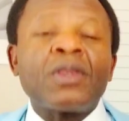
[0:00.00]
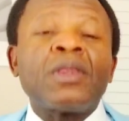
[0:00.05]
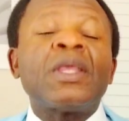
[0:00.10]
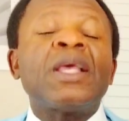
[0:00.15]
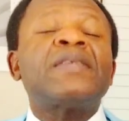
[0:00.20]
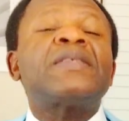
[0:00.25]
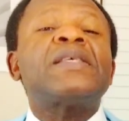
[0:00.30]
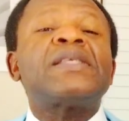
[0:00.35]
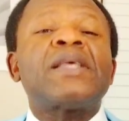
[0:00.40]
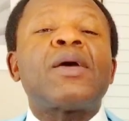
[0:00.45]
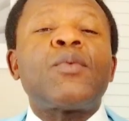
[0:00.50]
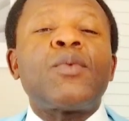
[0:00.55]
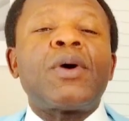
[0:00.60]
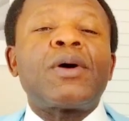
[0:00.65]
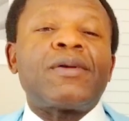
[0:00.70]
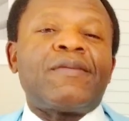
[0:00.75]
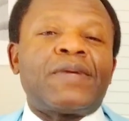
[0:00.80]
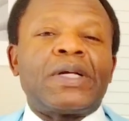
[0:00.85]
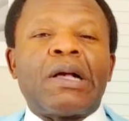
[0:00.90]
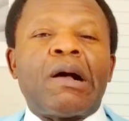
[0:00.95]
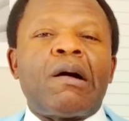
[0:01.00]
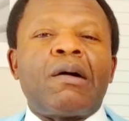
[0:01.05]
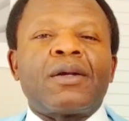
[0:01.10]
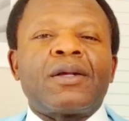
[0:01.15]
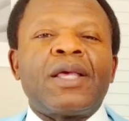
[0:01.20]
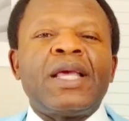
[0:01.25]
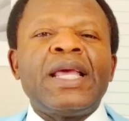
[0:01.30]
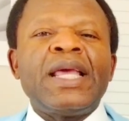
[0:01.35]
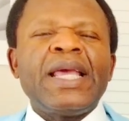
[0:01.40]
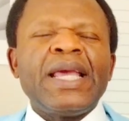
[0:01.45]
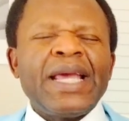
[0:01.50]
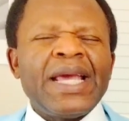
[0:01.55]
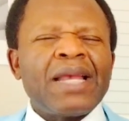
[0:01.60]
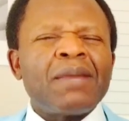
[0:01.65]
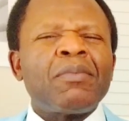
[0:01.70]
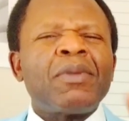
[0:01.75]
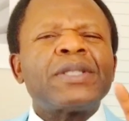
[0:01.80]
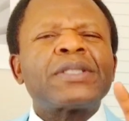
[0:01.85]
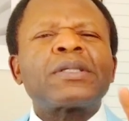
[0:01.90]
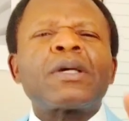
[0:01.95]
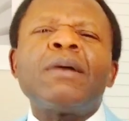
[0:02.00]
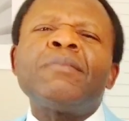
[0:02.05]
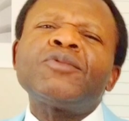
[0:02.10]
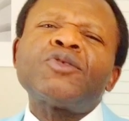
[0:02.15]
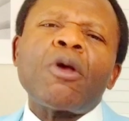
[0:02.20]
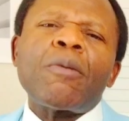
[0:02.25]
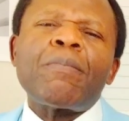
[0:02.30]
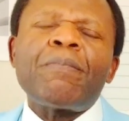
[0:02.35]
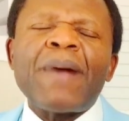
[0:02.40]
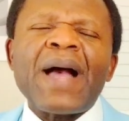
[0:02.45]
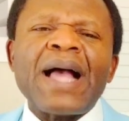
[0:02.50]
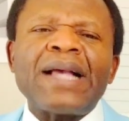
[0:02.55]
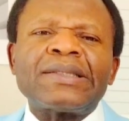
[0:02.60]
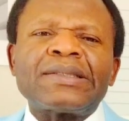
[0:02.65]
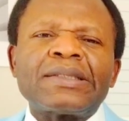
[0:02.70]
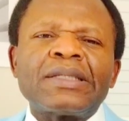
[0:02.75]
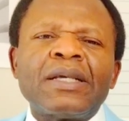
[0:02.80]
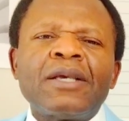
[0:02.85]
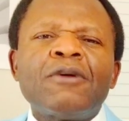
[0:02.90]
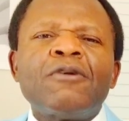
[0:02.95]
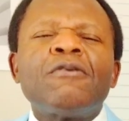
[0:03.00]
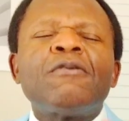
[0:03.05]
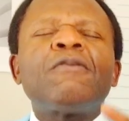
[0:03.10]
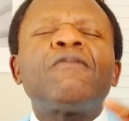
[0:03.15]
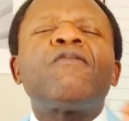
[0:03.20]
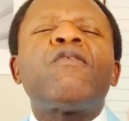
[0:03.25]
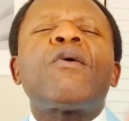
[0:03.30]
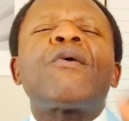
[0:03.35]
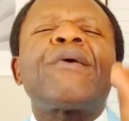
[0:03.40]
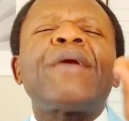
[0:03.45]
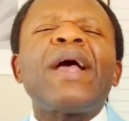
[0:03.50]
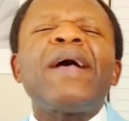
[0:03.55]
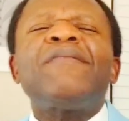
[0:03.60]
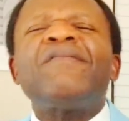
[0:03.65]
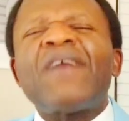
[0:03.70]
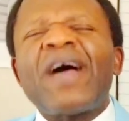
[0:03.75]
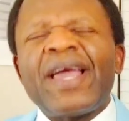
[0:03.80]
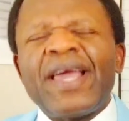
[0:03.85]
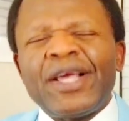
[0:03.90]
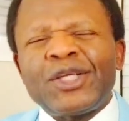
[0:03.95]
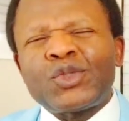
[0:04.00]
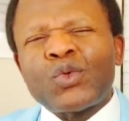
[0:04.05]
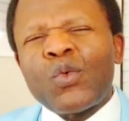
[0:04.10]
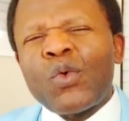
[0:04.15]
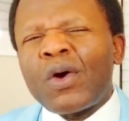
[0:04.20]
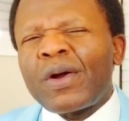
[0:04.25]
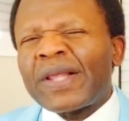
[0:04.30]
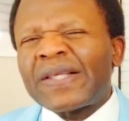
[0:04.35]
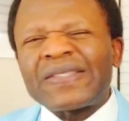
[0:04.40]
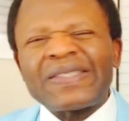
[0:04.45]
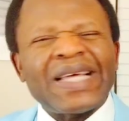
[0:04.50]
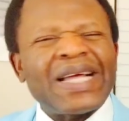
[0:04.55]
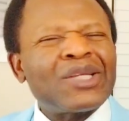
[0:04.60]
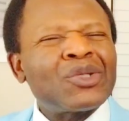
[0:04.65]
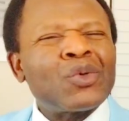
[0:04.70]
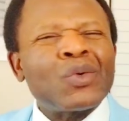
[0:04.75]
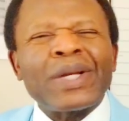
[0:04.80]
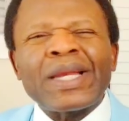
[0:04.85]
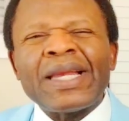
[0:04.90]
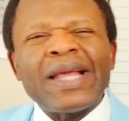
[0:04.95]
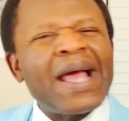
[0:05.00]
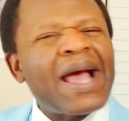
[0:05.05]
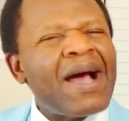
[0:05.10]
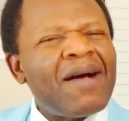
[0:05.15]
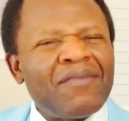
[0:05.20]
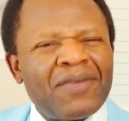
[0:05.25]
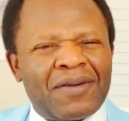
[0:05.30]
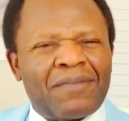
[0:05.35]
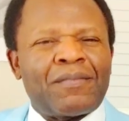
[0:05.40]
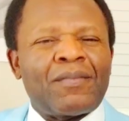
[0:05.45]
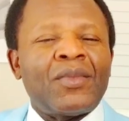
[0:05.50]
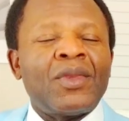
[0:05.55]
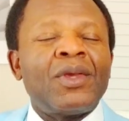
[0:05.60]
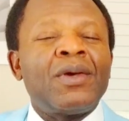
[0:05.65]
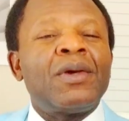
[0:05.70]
This is the word of God. It must come to pass. Forever his word is settled in heaven.